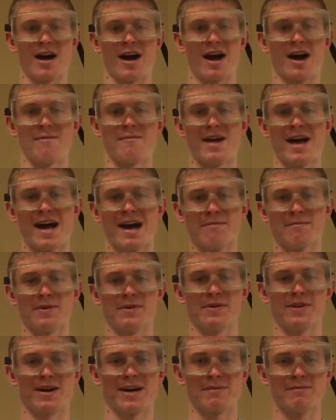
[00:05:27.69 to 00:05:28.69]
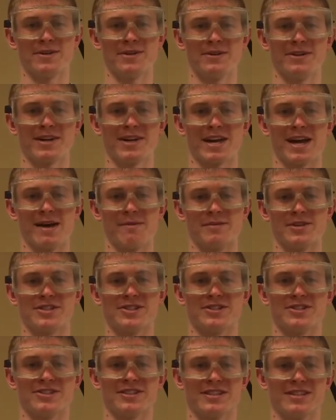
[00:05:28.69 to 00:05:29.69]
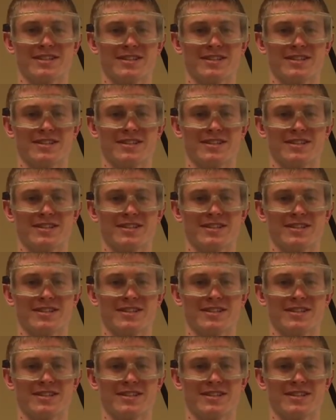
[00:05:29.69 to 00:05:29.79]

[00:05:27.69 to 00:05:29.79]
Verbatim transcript: I'm happy when I'm doing chemistry.